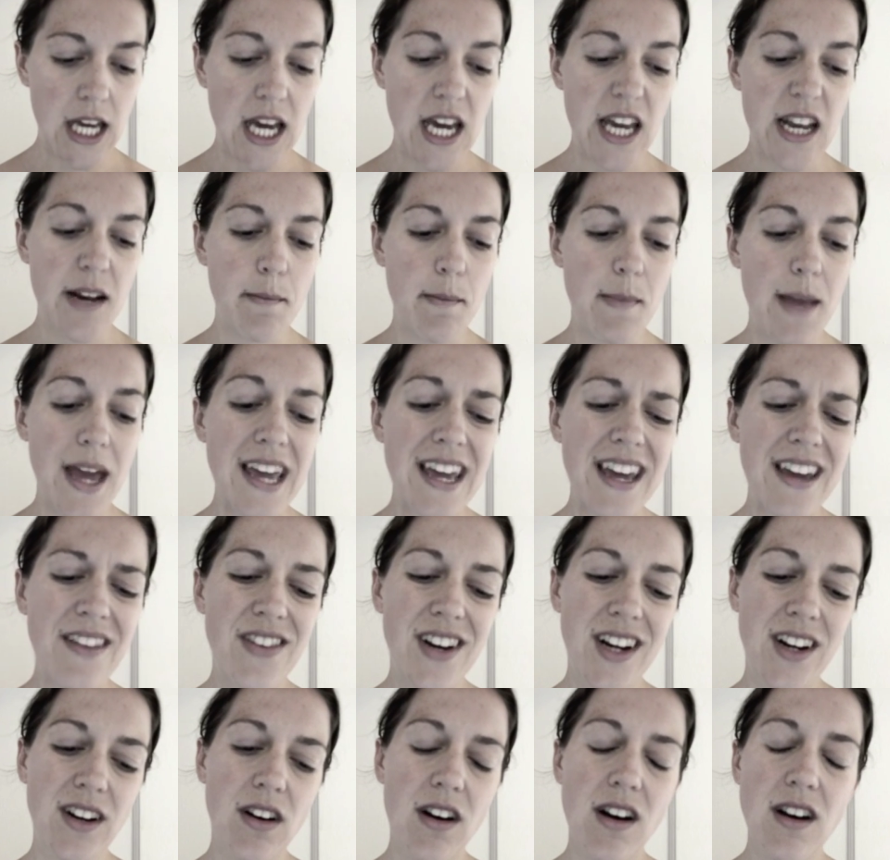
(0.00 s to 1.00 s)
and it may
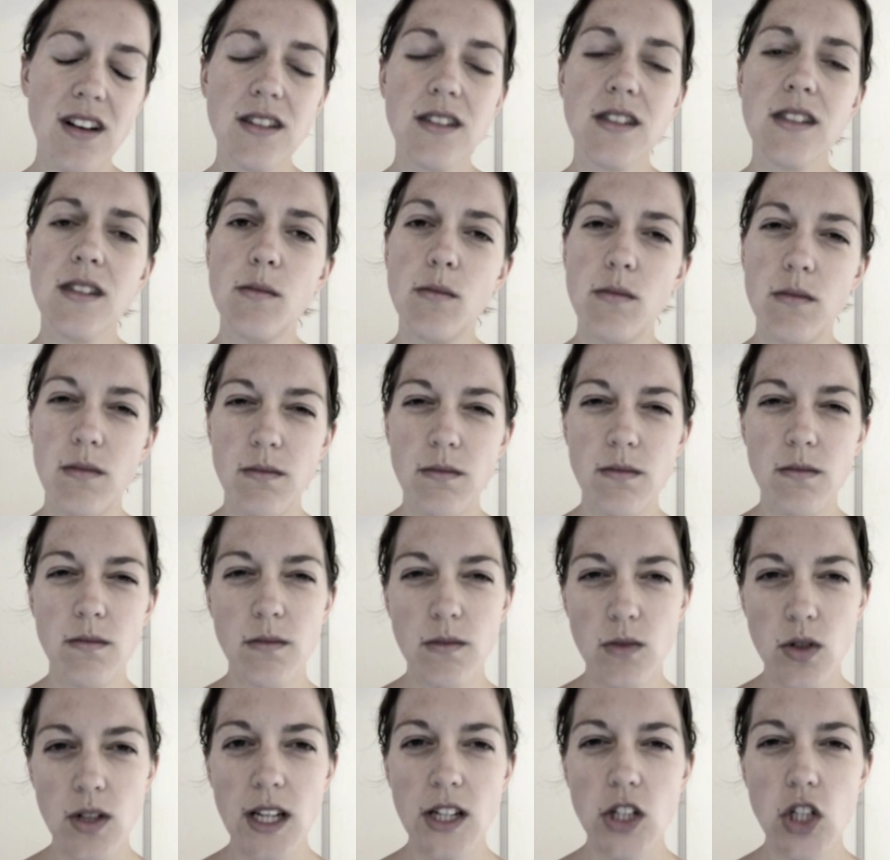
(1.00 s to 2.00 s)
even cause
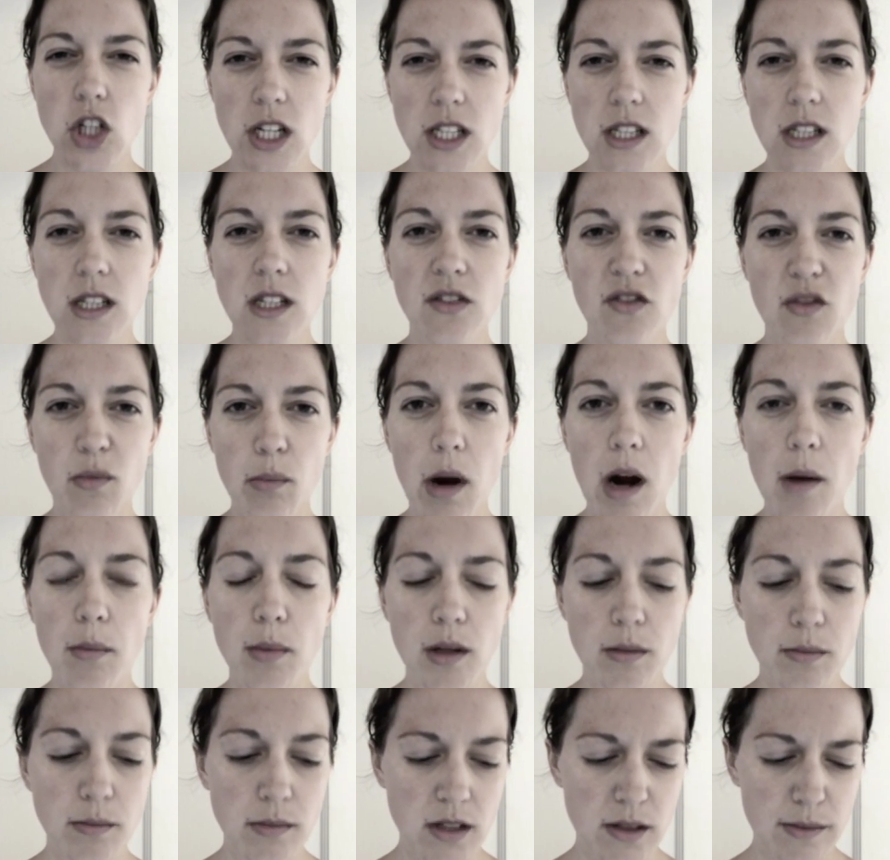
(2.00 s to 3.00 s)
some digestive
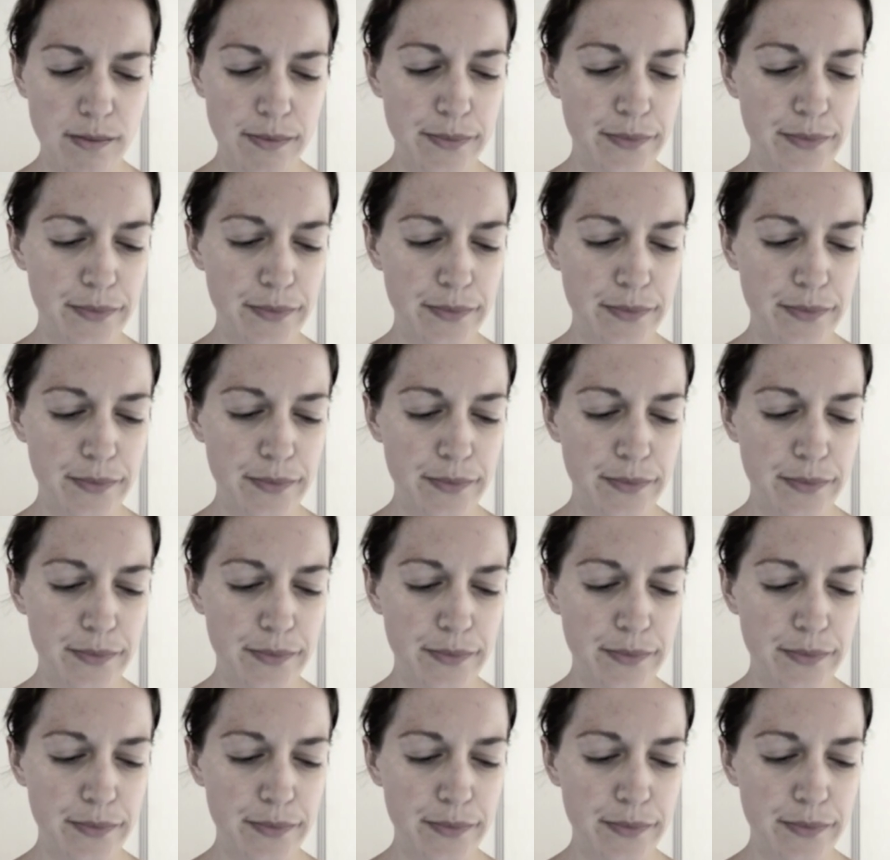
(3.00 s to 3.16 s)
problems.